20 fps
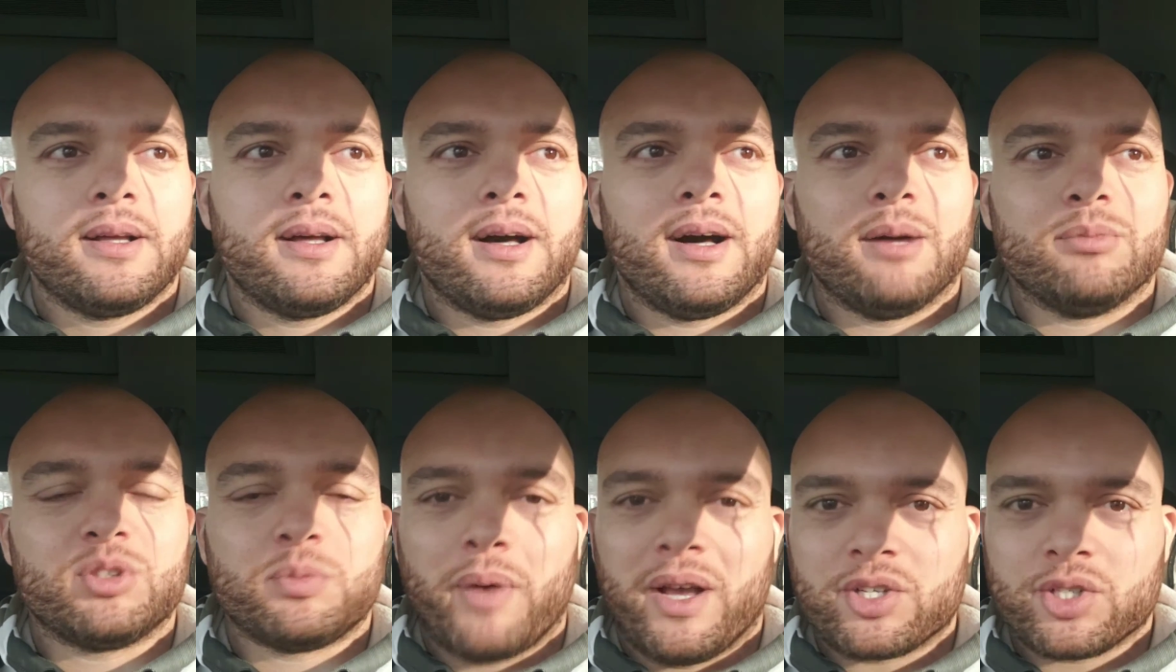
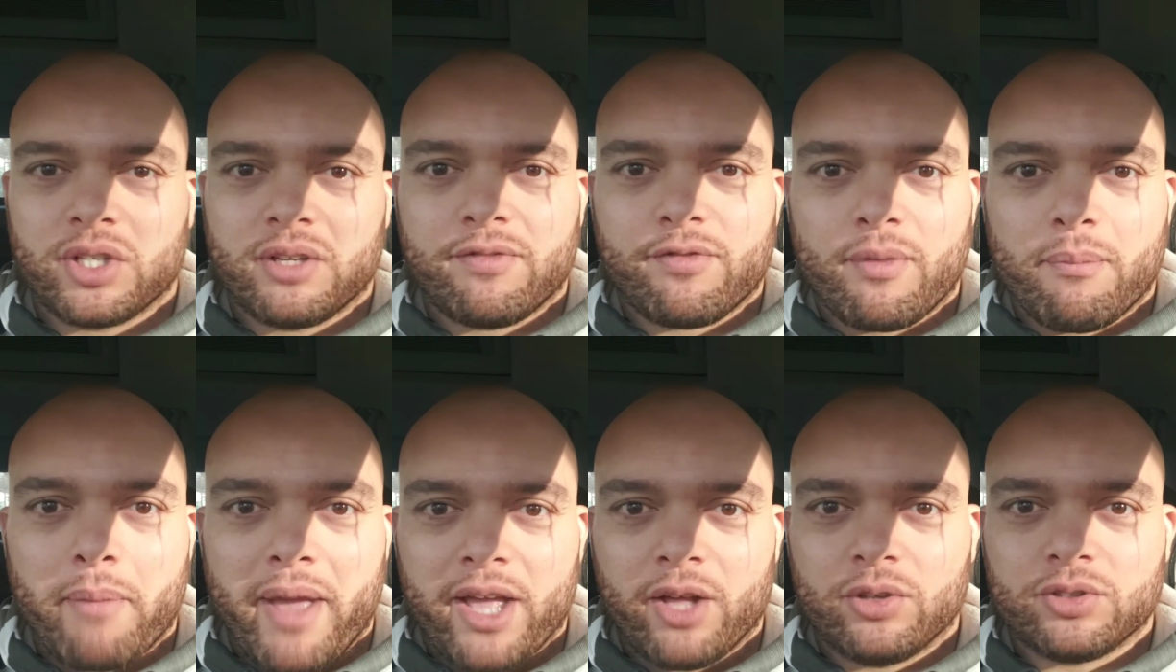Especially for
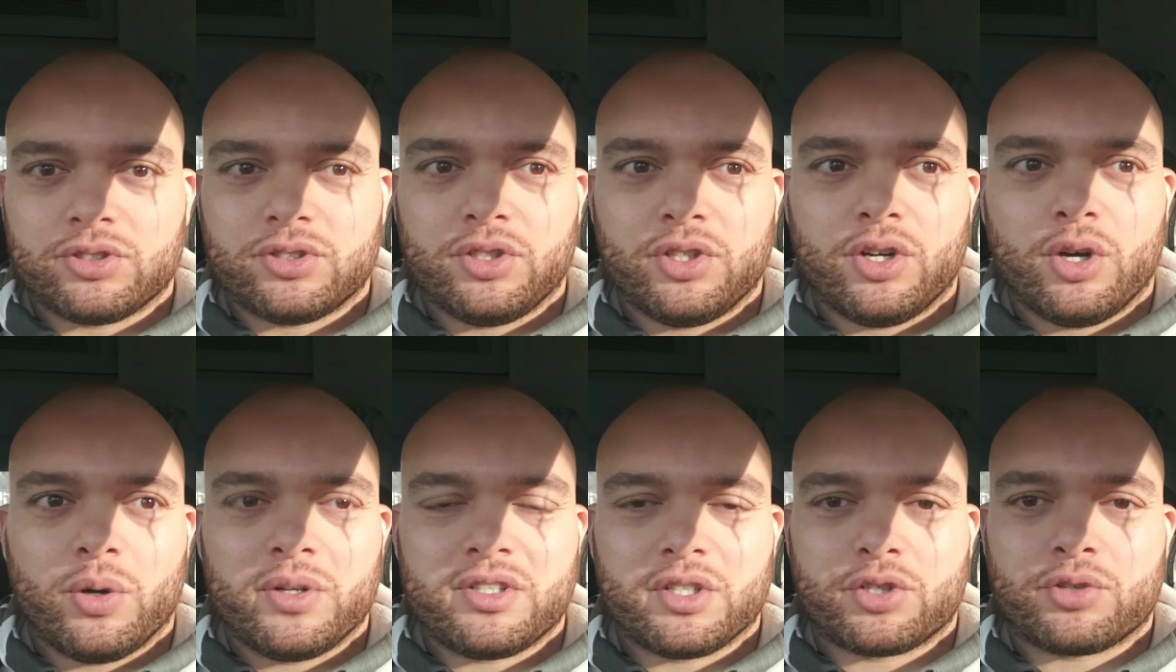males,
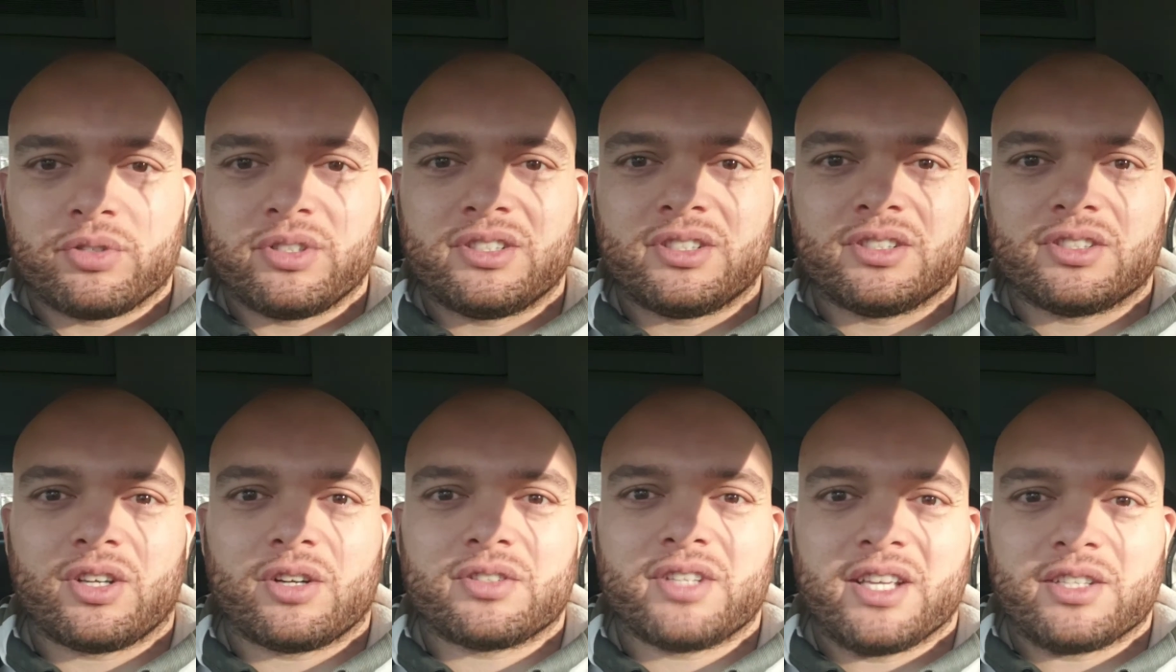it decreases
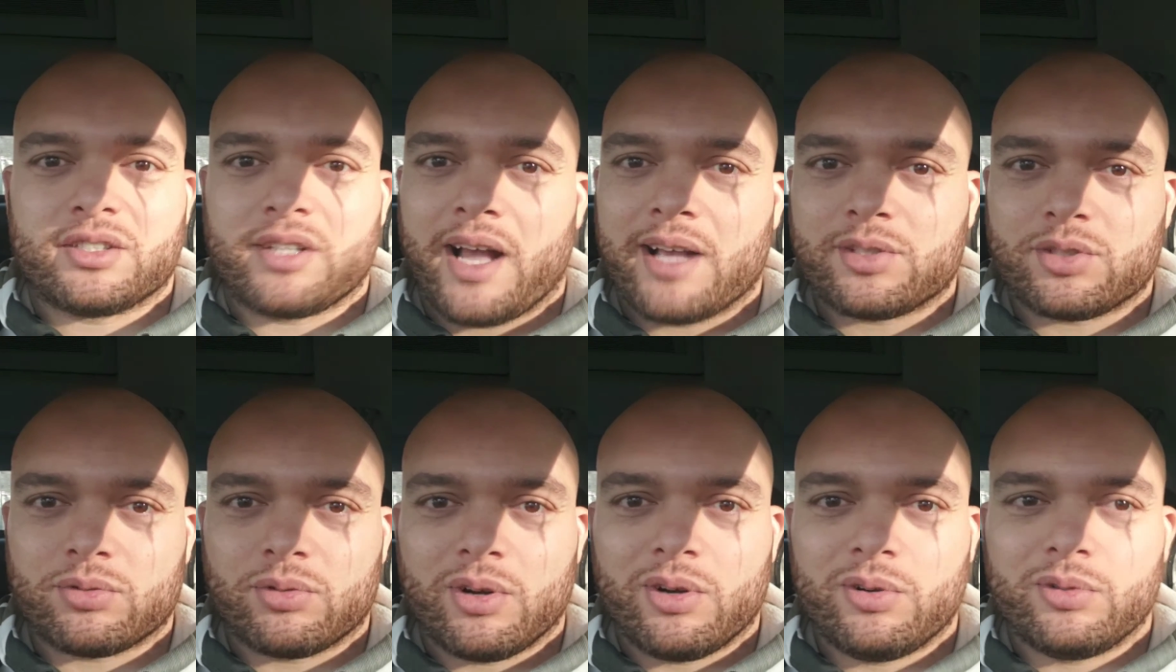our
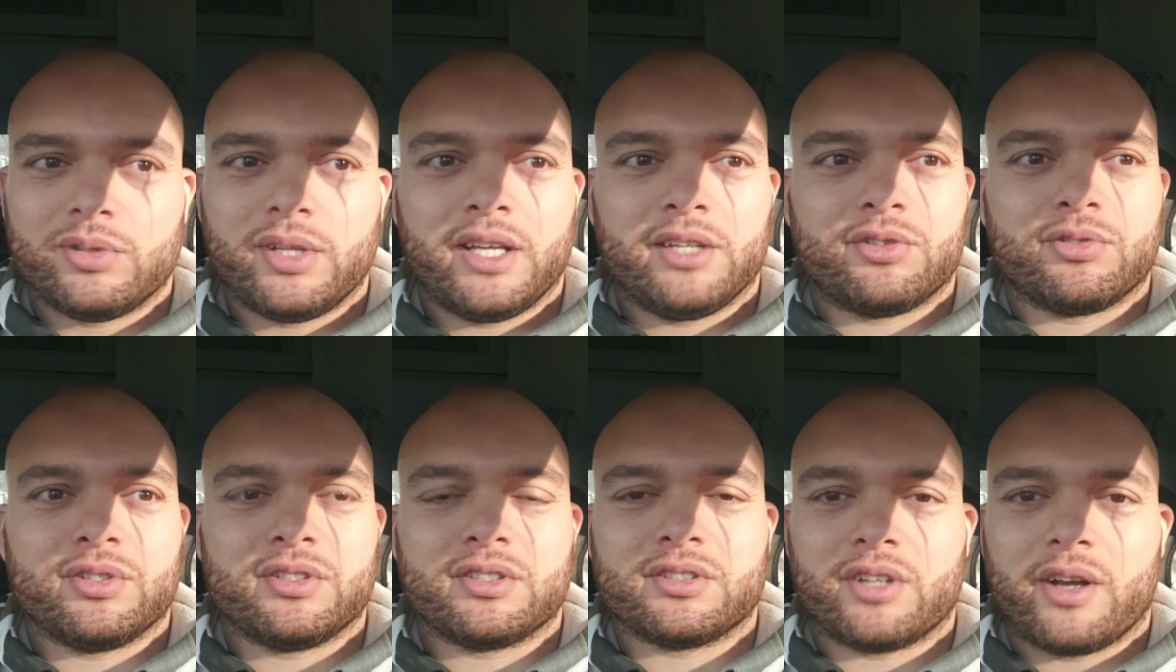testosterone,
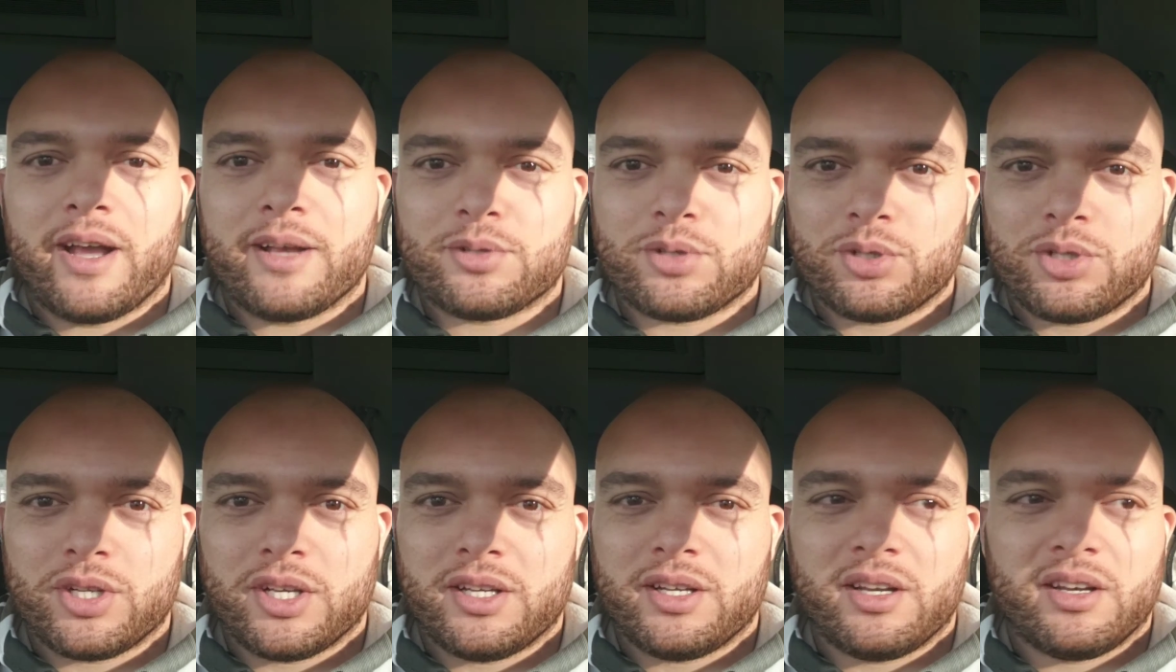increases our
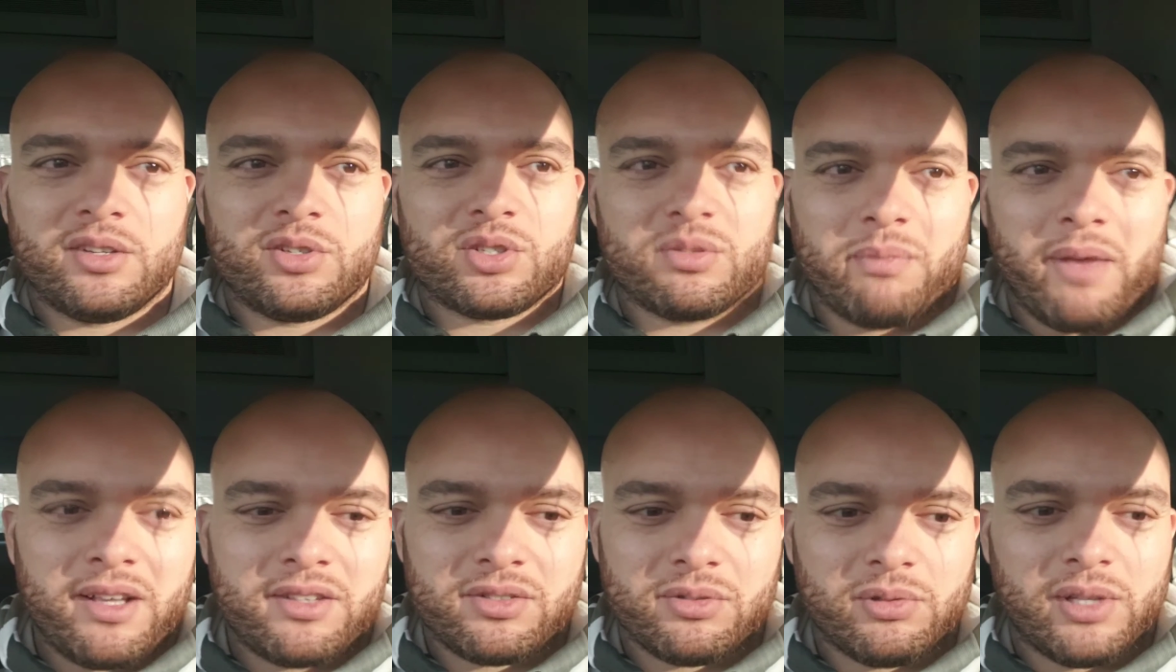estrogen, and it just
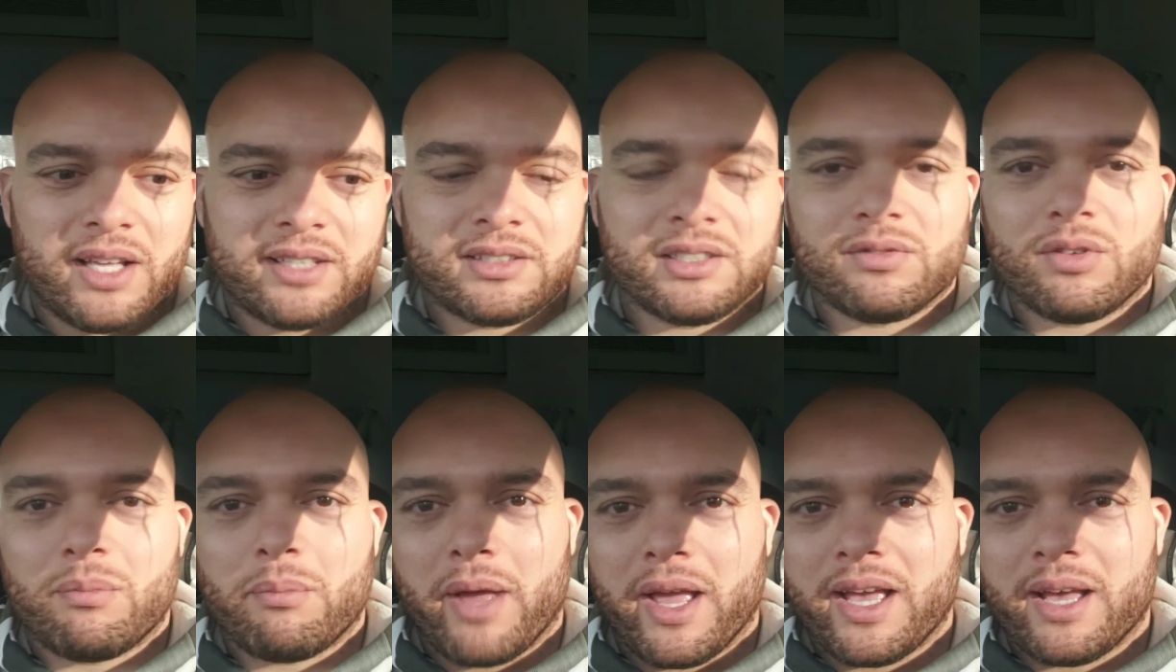makes you less of a
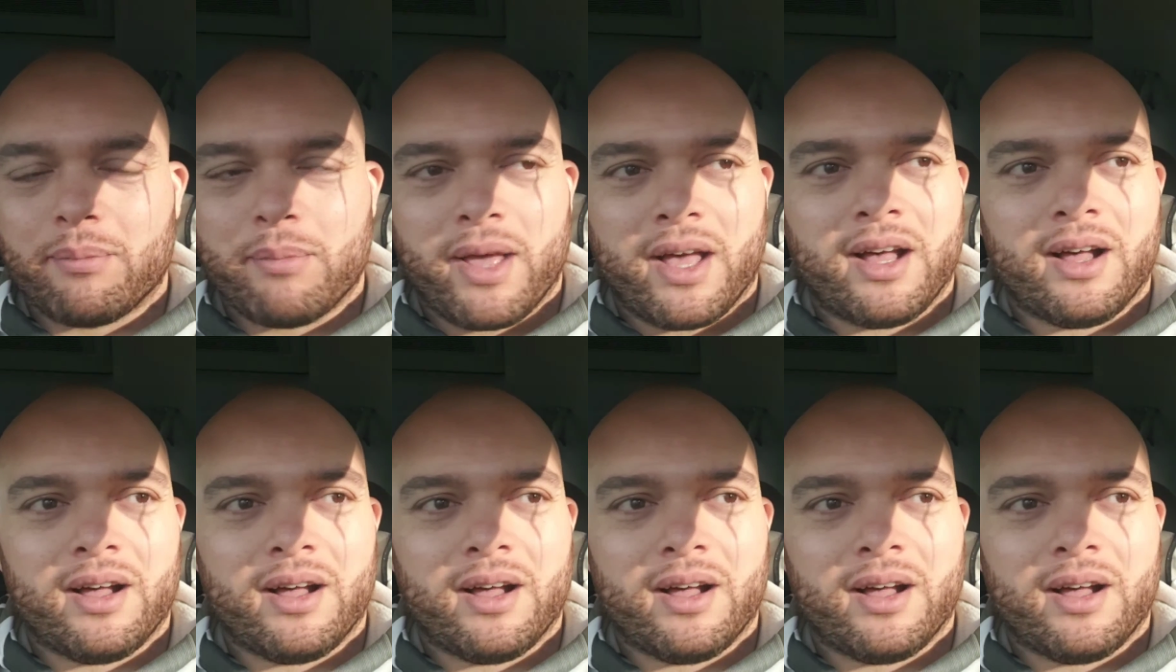man,